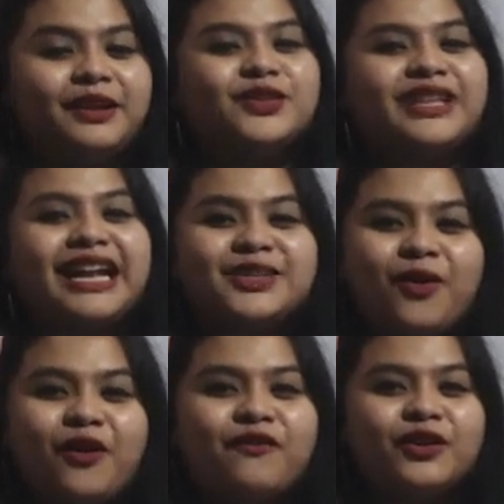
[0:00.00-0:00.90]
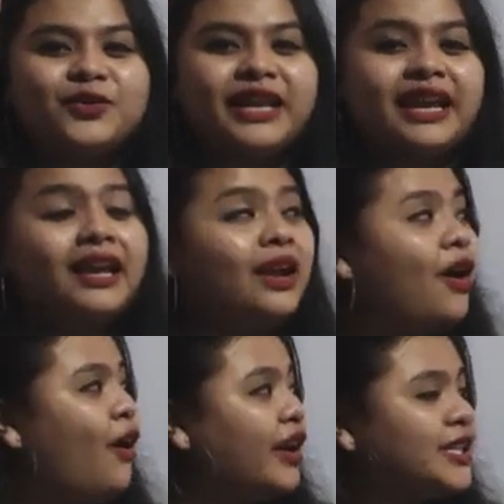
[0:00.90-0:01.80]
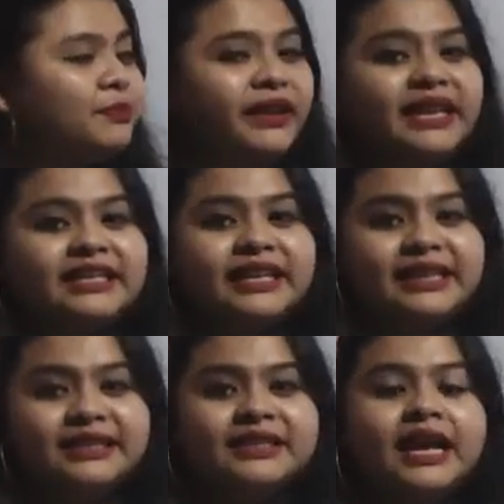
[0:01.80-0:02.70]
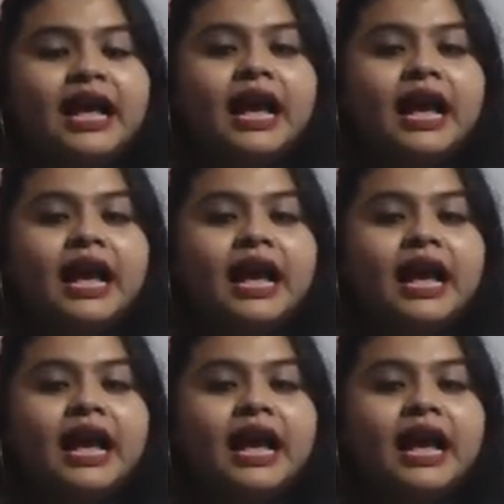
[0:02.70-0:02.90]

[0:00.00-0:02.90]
So that's all for today on speaking skills.